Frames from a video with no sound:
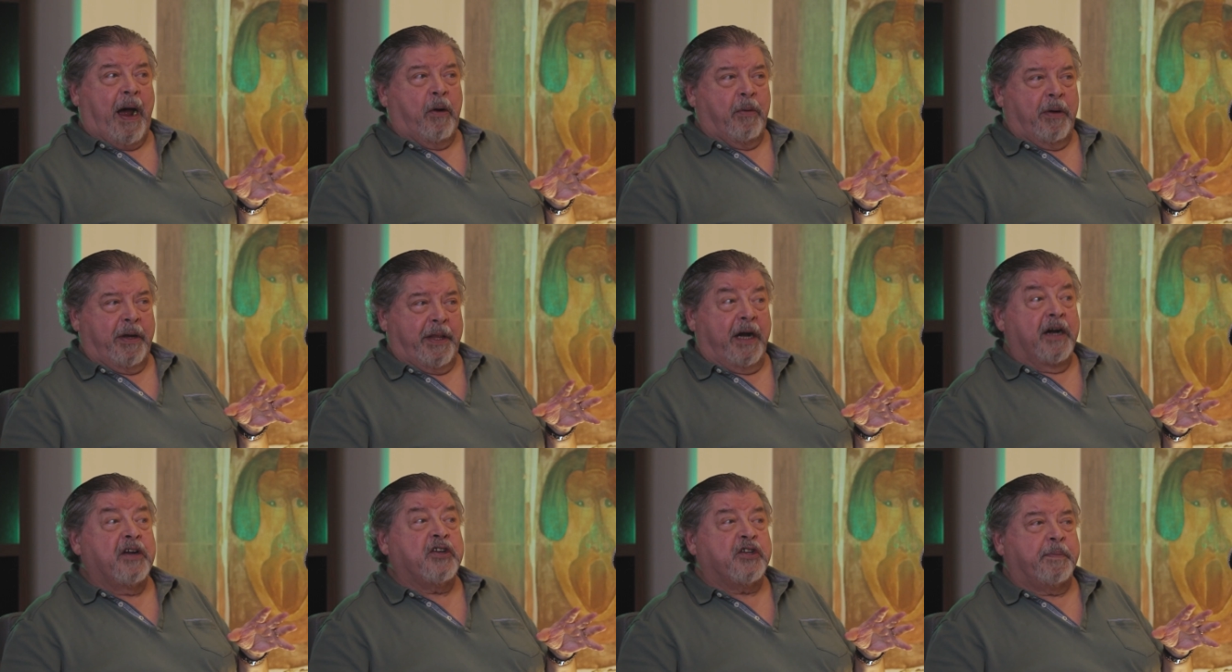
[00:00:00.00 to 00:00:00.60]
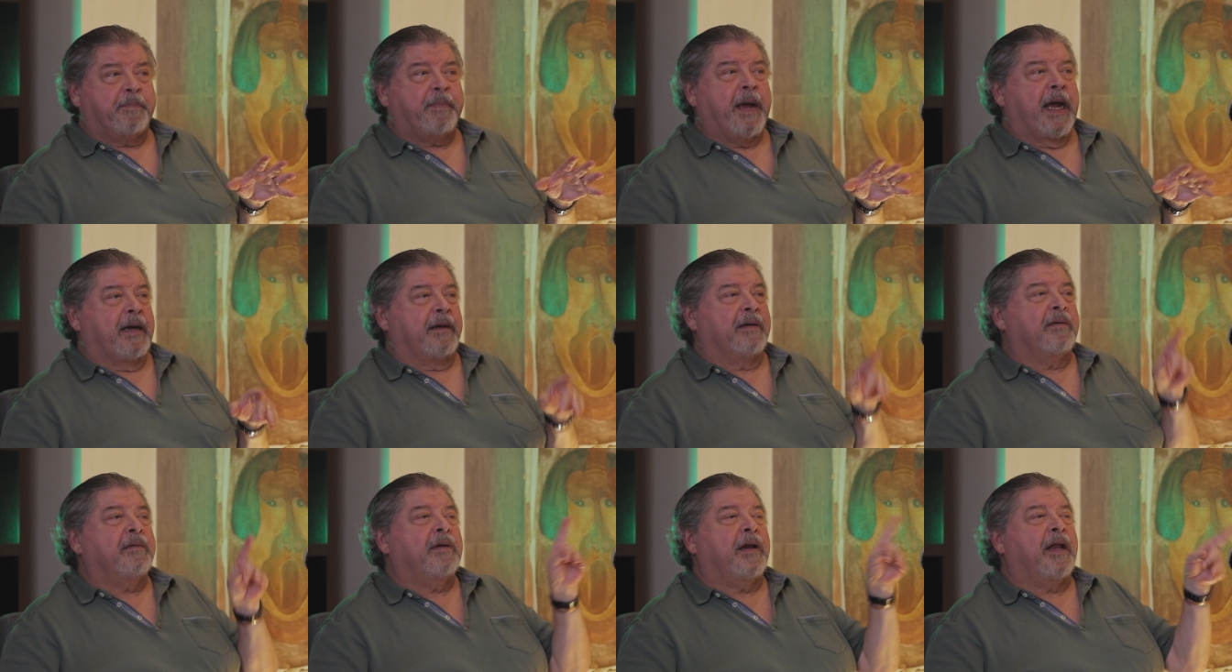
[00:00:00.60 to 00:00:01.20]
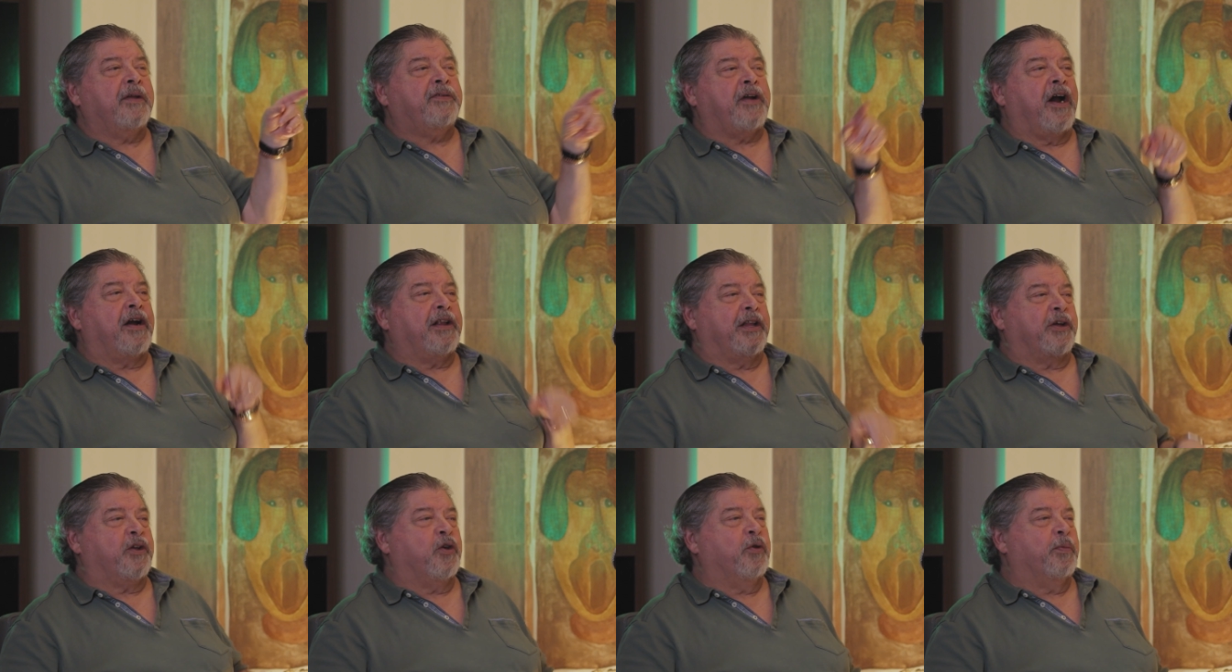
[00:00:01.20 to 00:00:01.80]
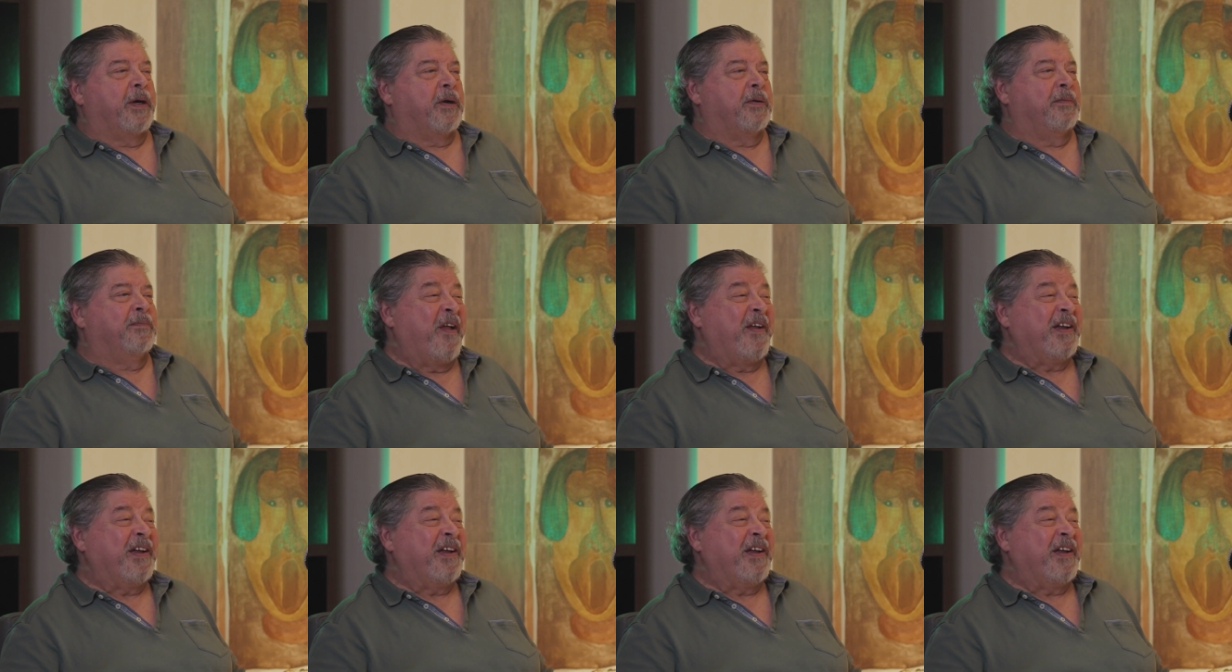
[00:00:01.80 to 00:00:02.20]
power there? Spain. Let's start the Cuban.